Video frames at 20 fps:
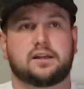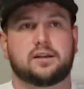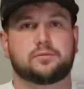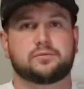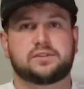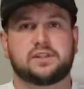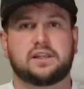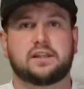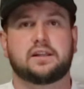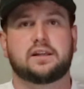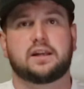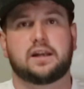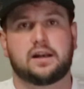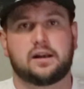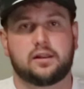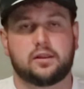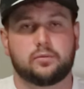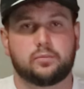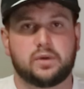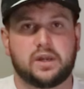of comes in and
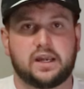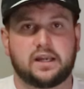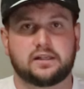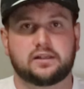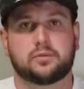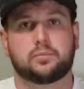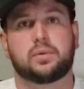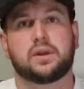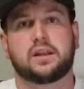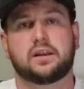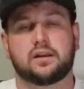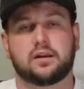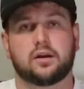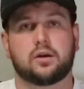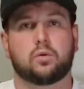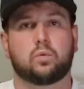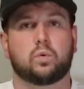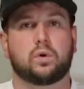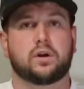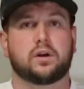out of the bag depending
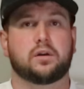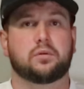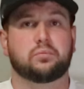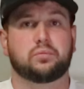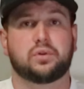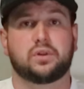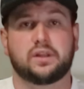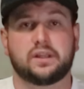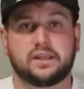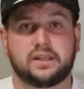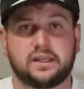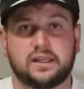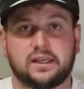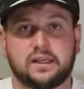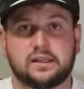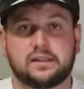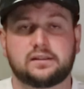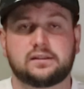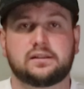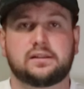on where I'm playing
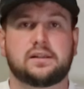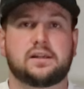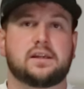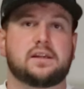at.